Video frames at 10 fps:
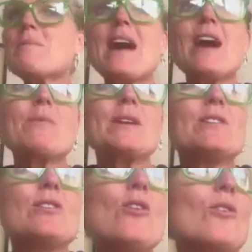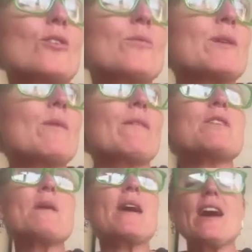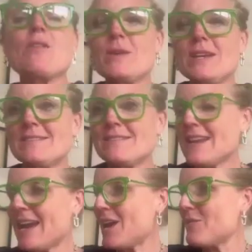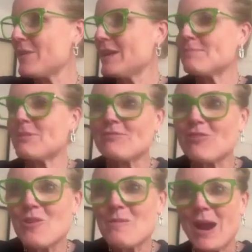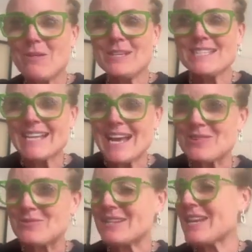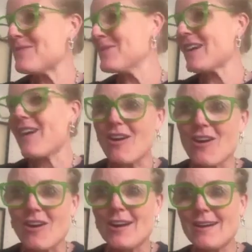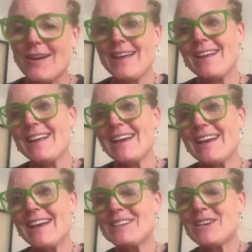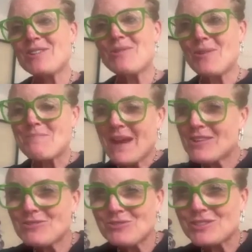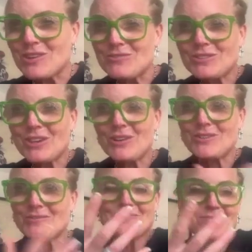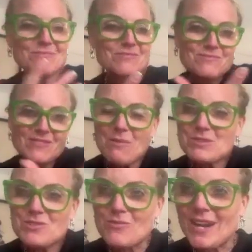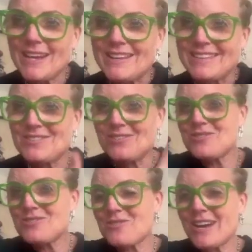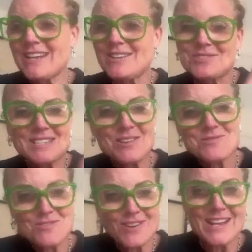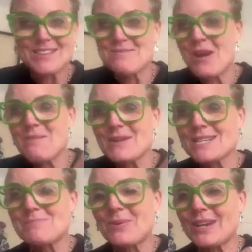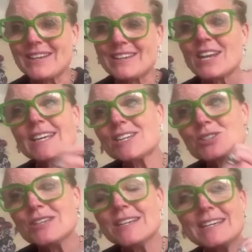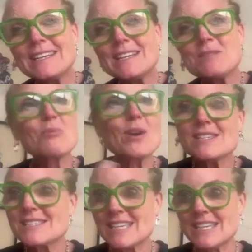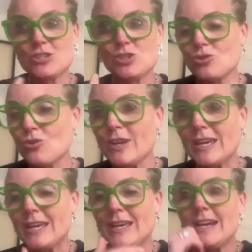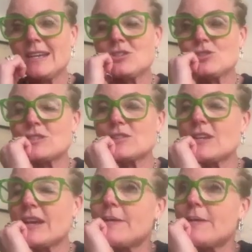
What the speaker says: how we look, we worry about how we perform, how we sound, how we are. And then you look back on yourself and go, that was great. You look great. You sound great. The moment is brilliant. Embrace it, enjoy it, and just